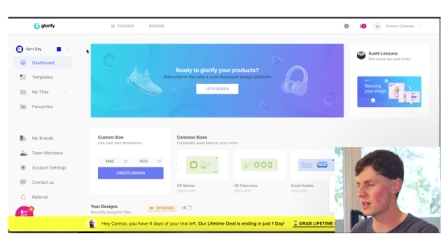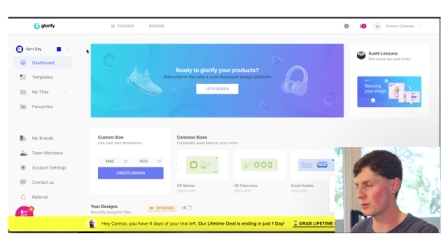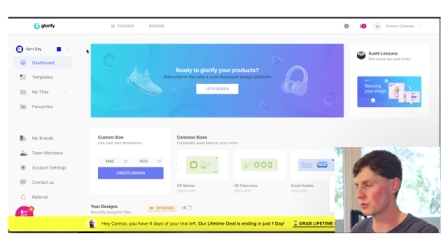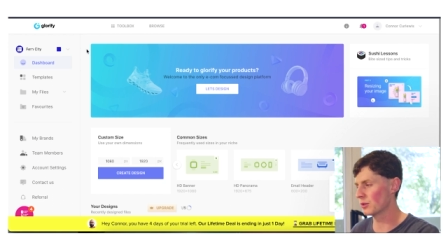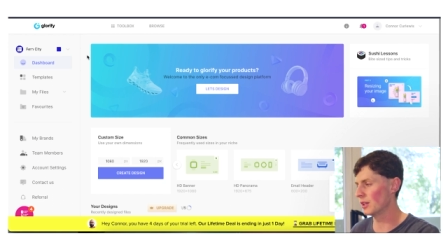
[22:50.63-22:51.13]
and
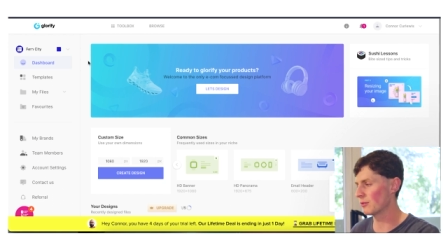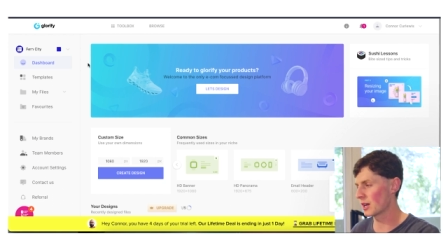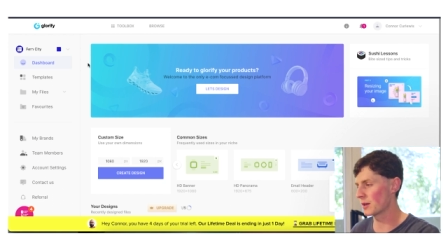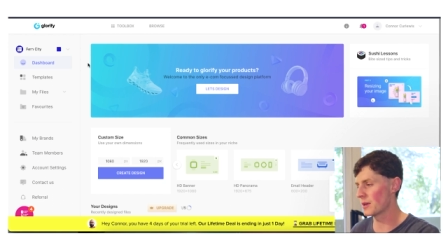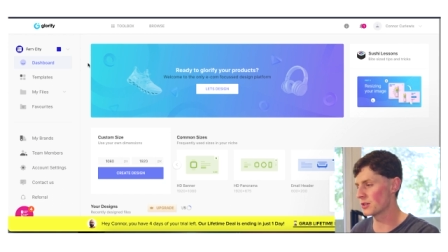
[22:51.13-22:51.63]
I would really
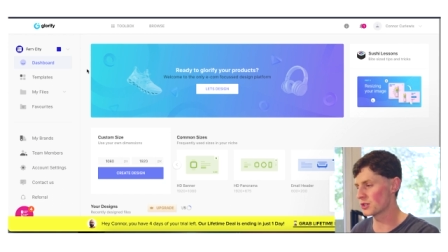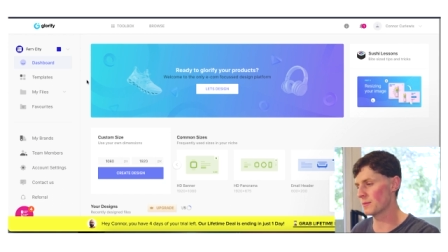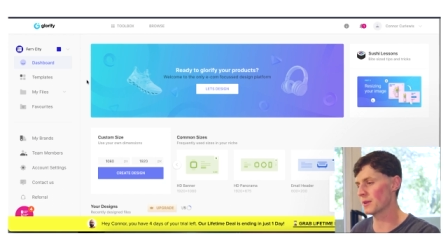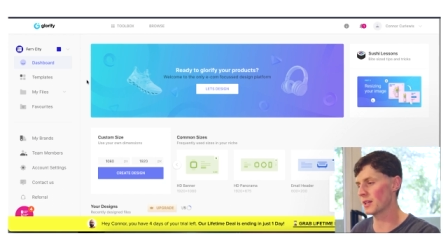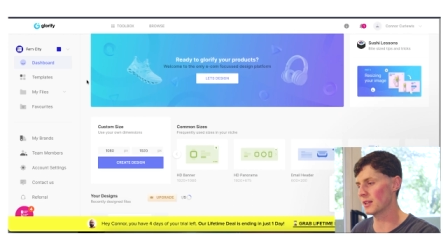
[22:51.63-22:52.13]
recommend
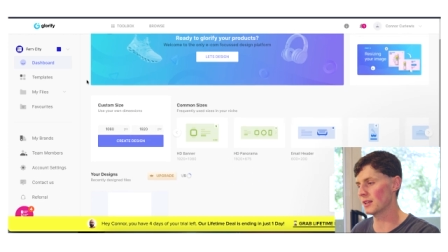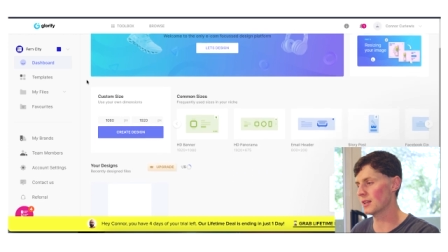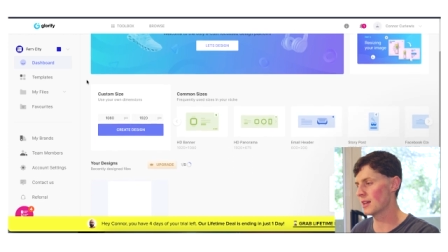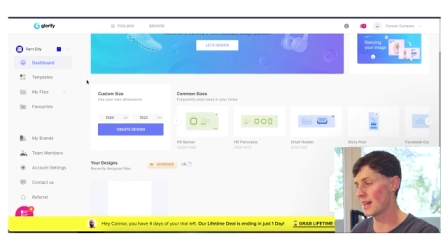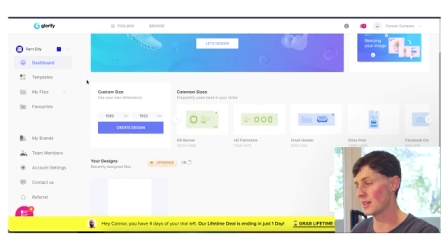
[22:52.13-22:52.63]
jumping
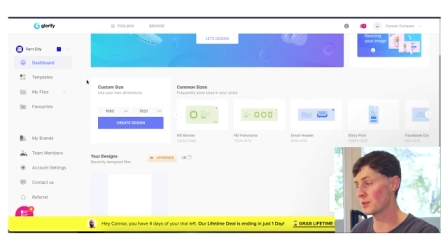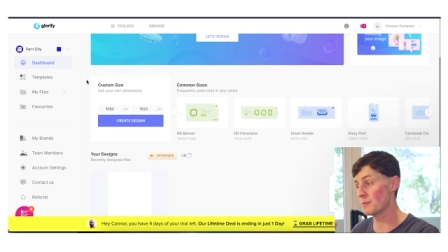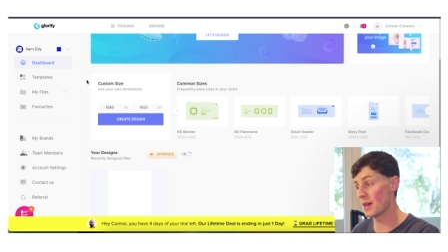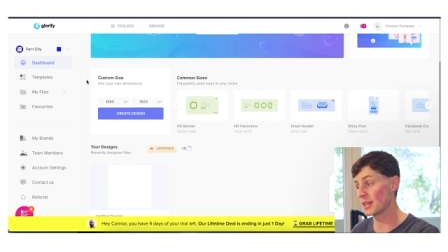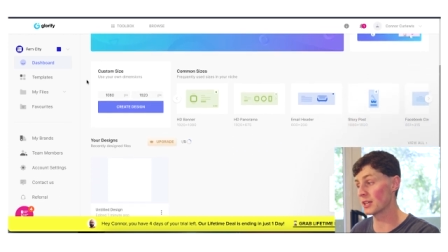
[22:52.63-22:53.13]
in and
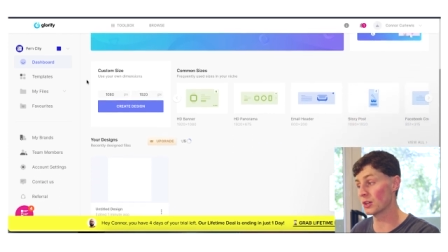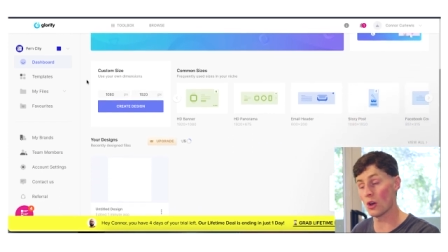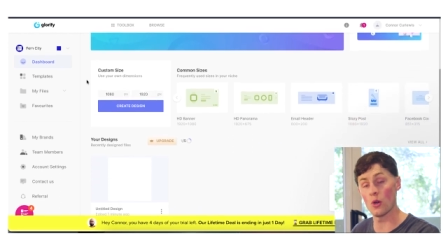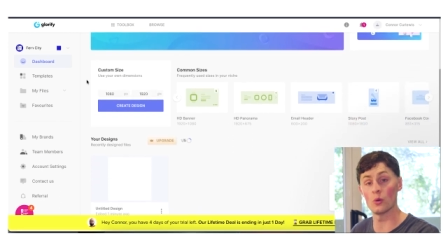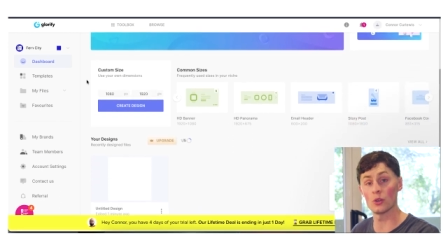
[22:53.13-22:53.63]
making
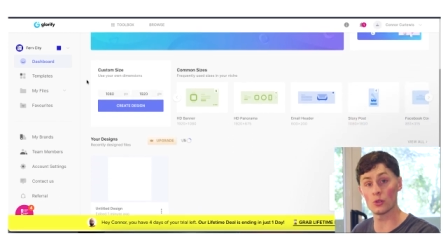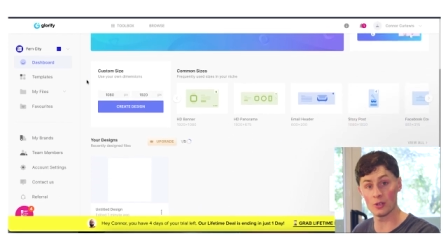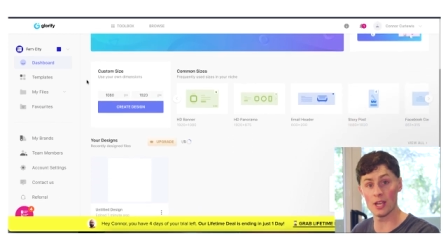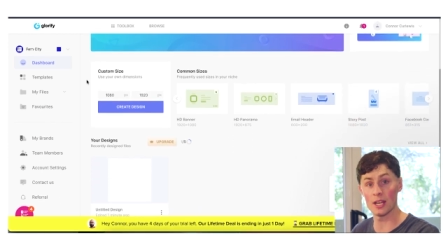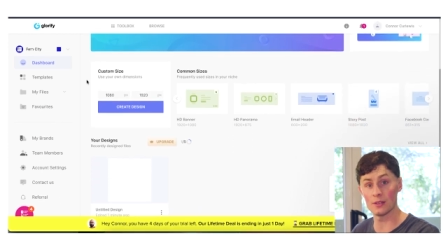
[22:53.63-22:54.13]
your own
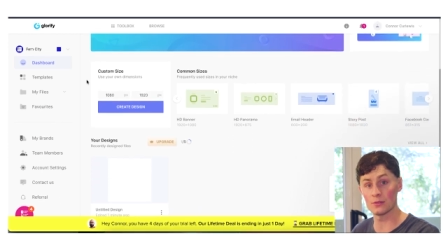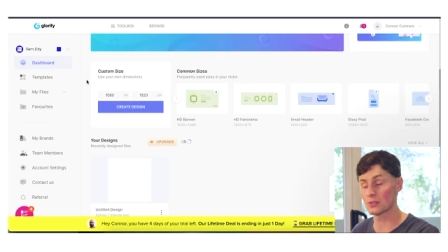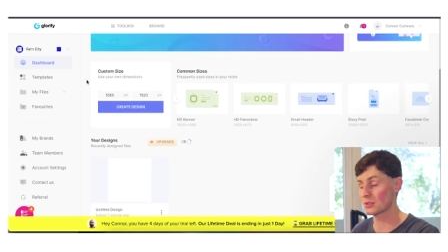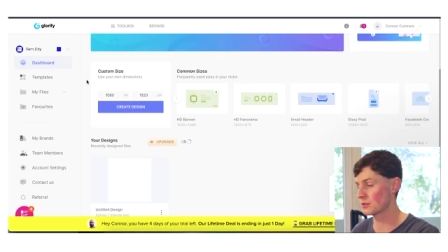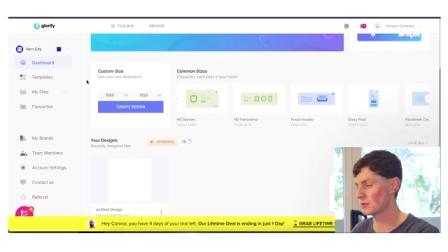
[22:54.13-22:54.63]

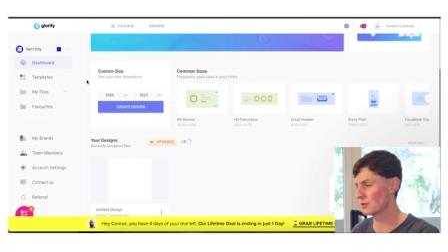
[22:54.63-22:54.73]
creatives.